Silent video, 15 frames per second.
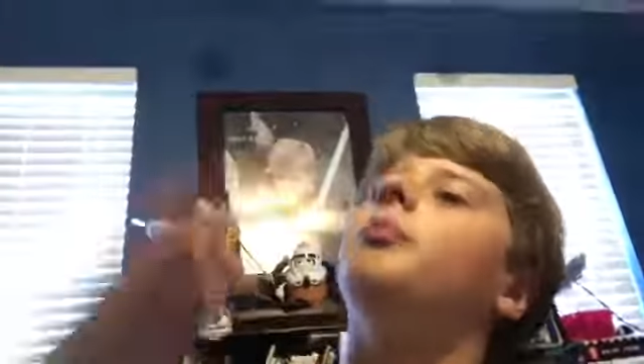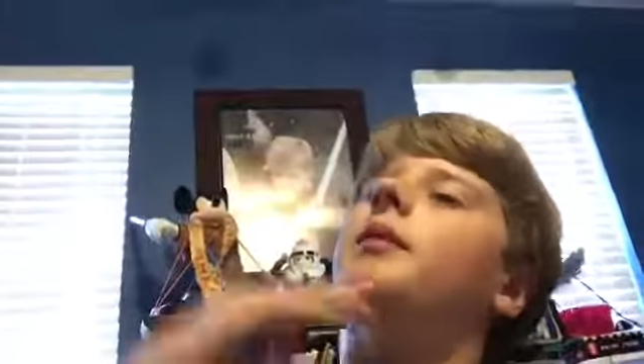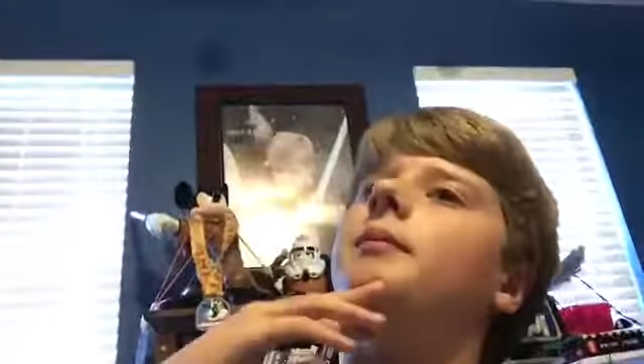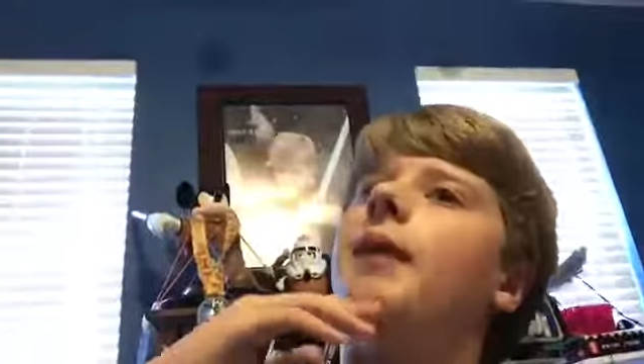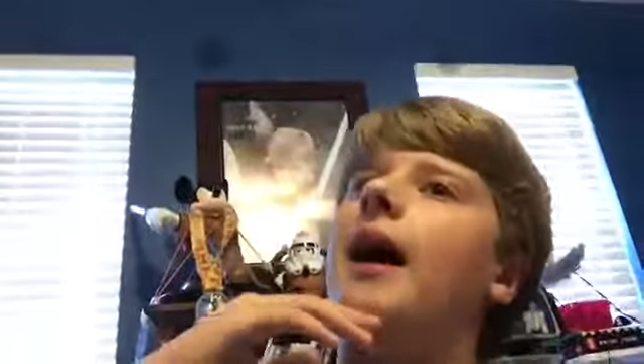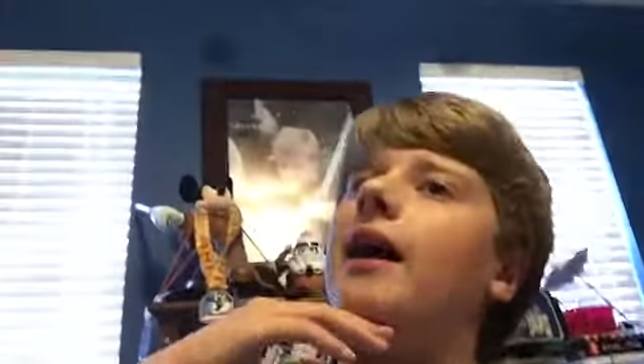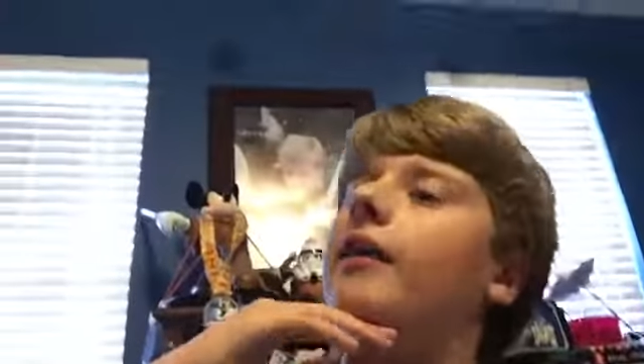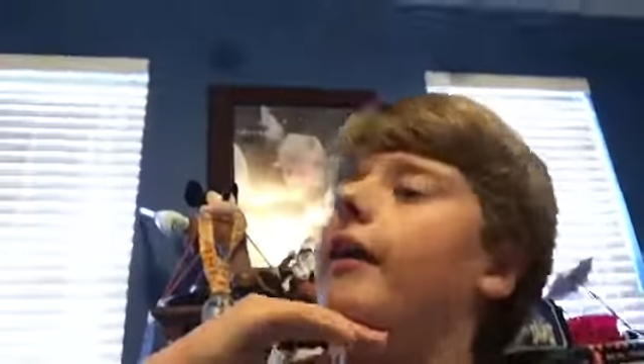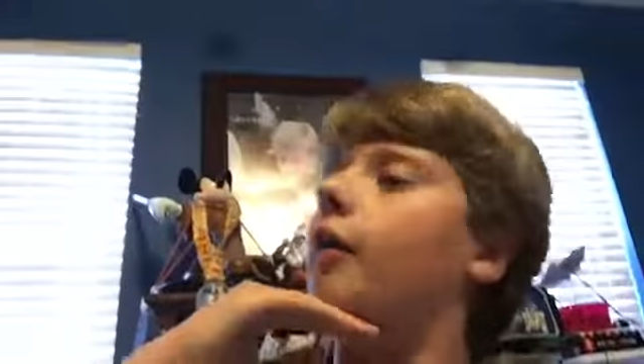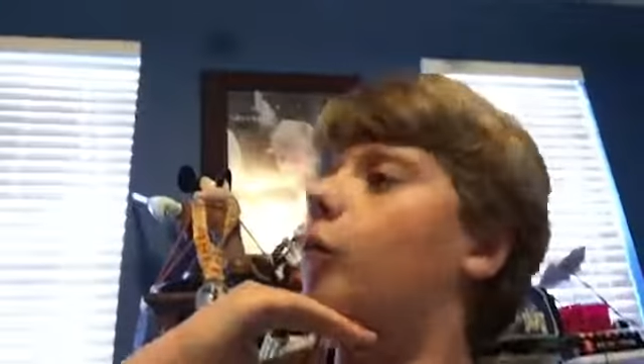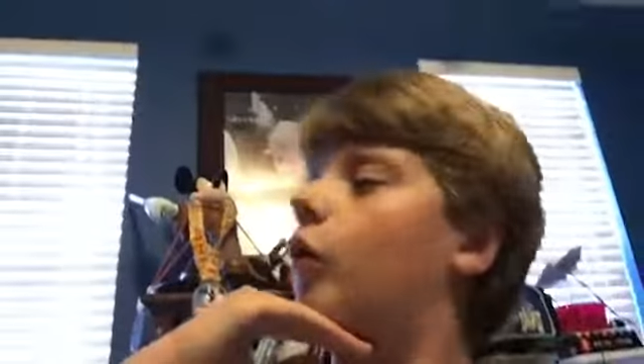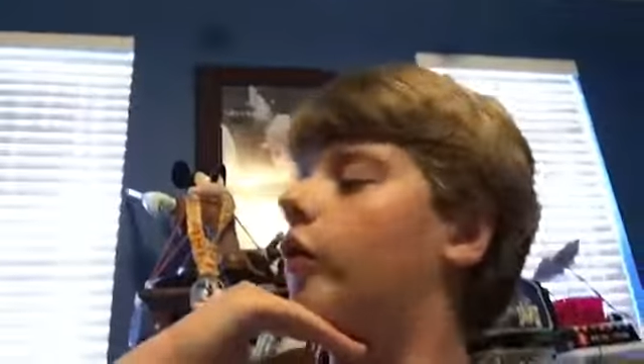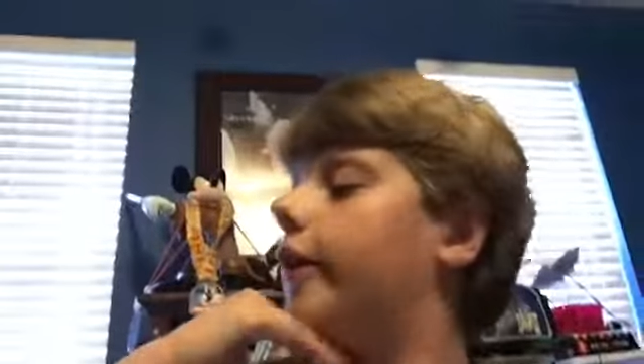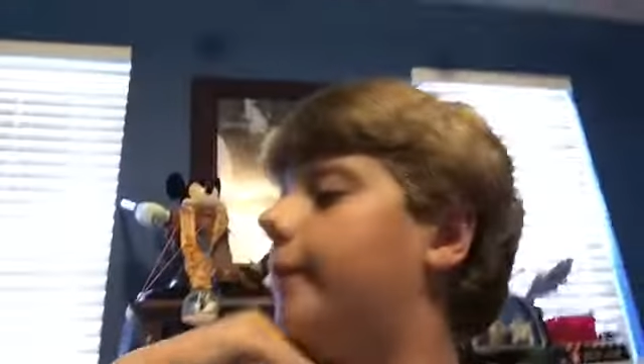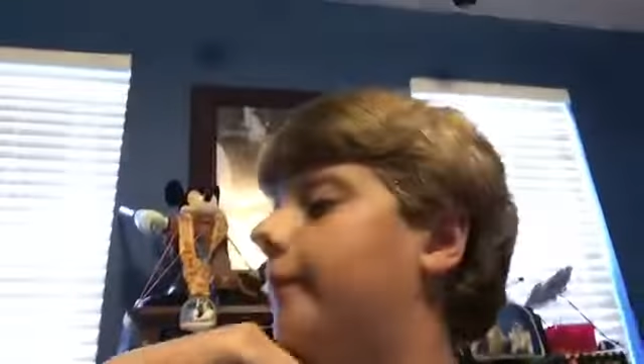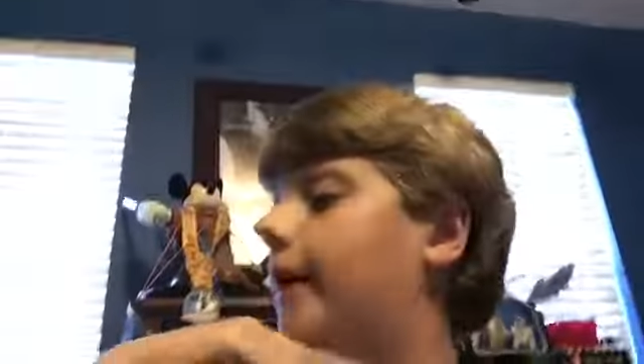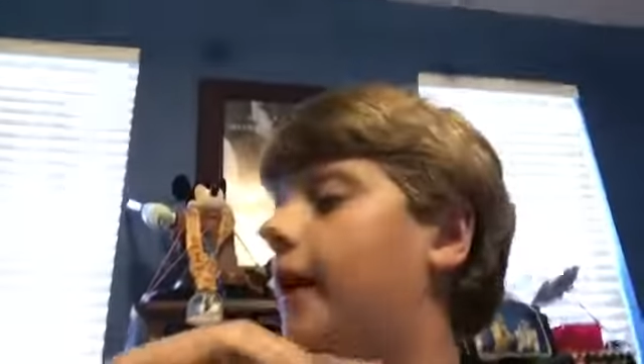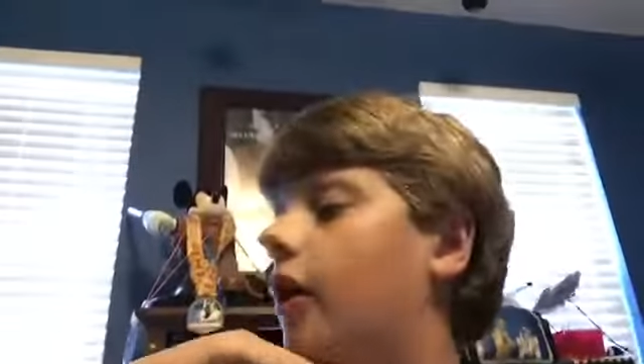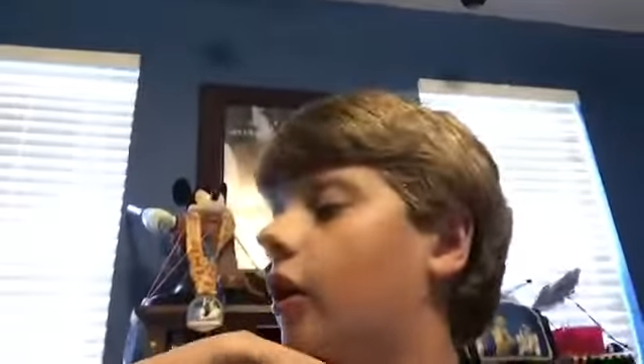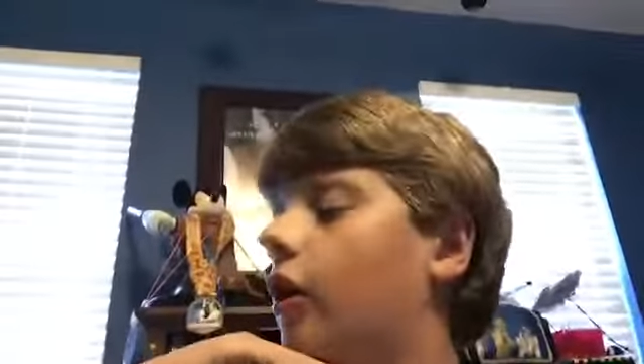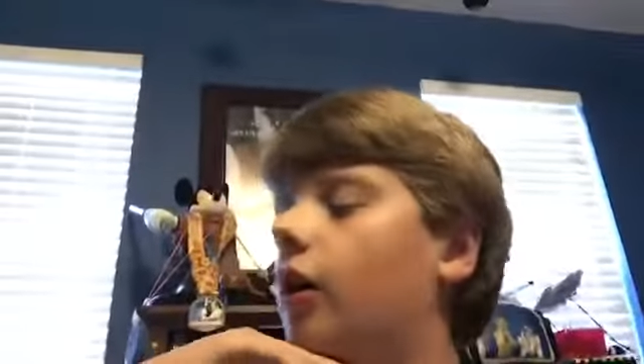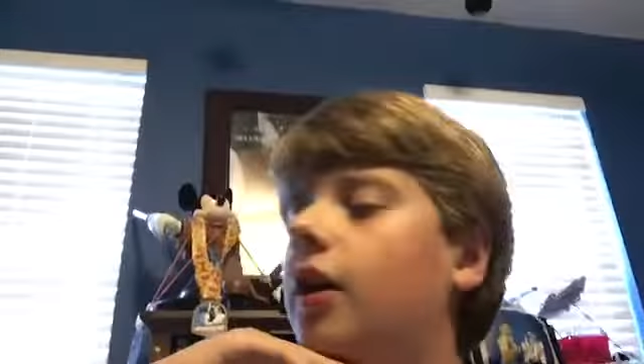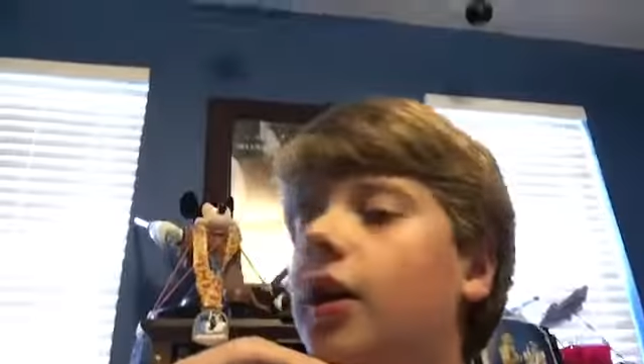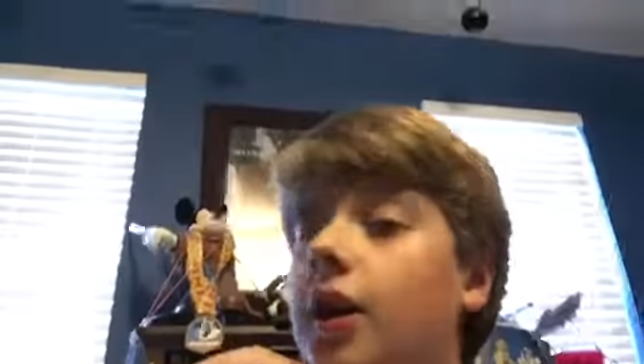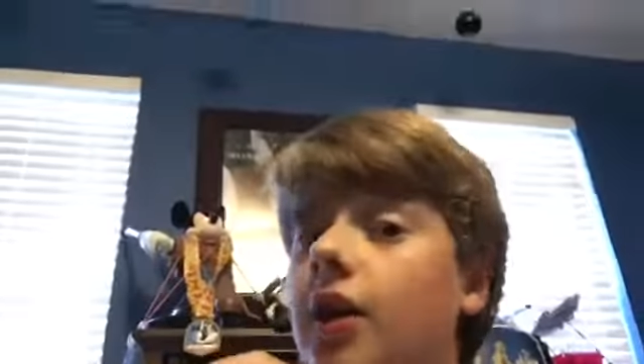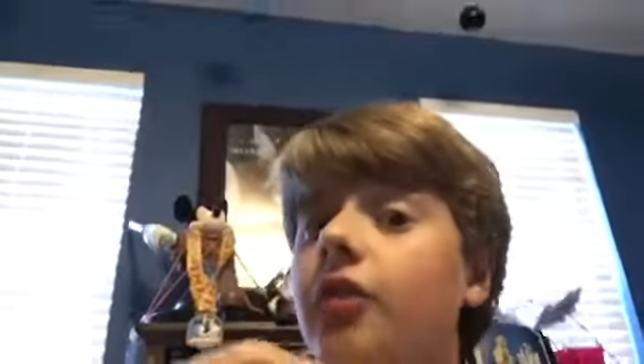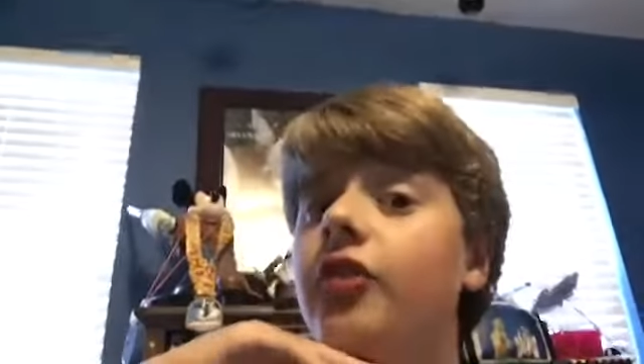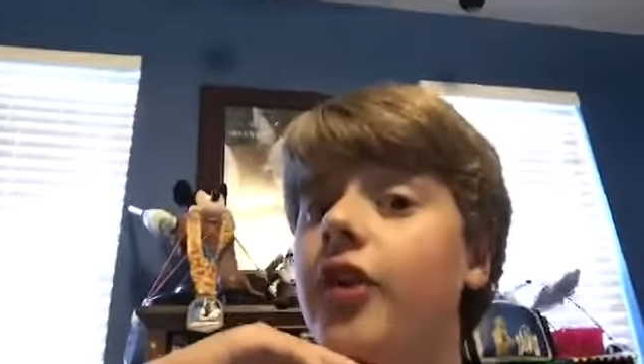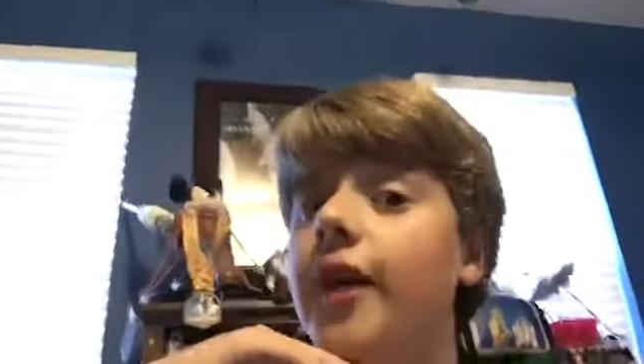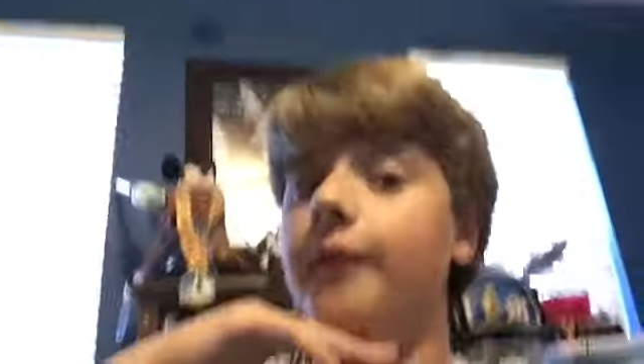be mad. They will get better
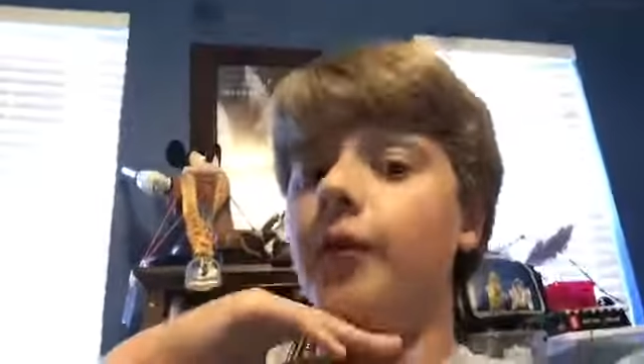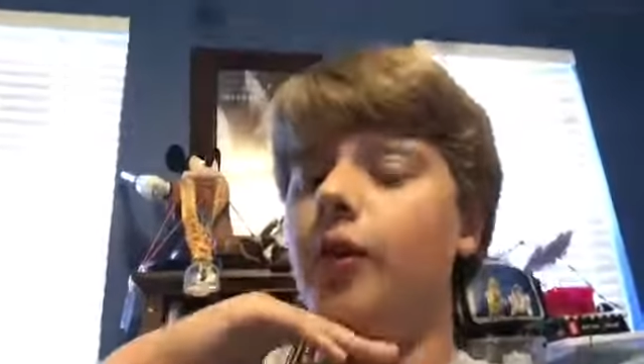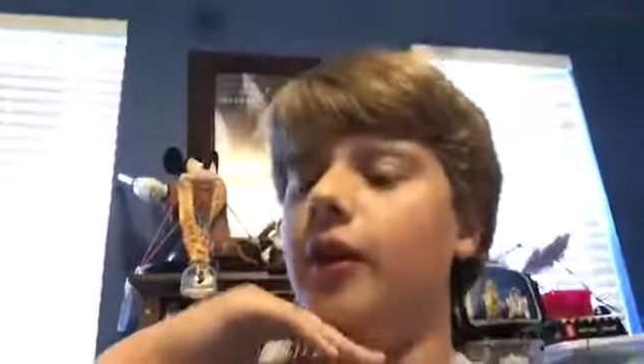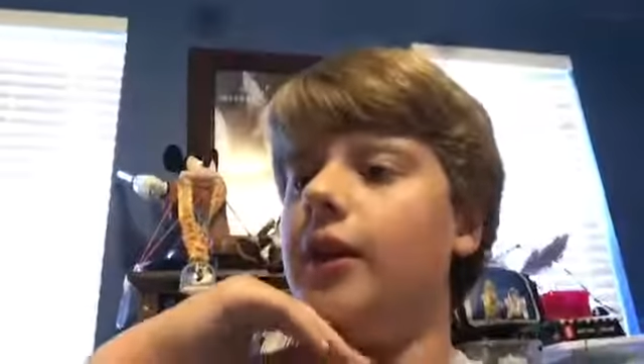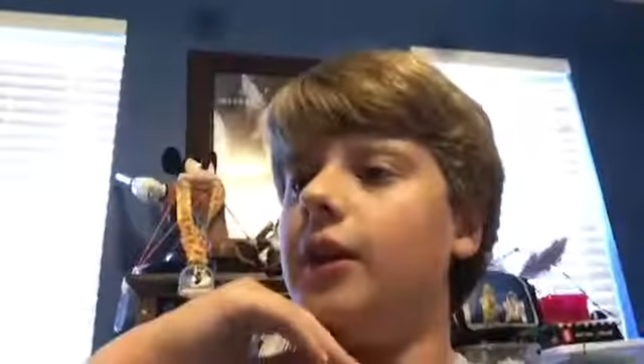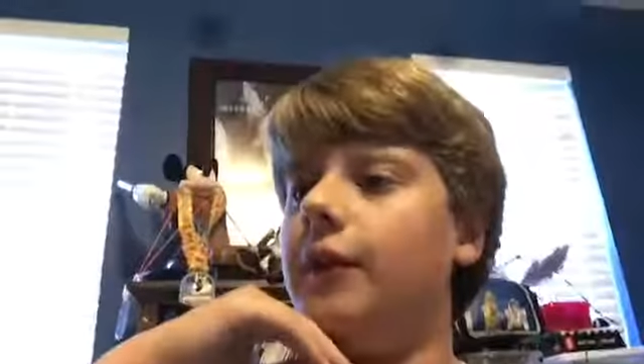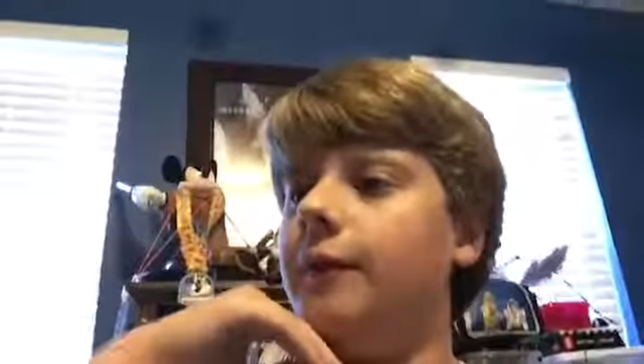definitely in the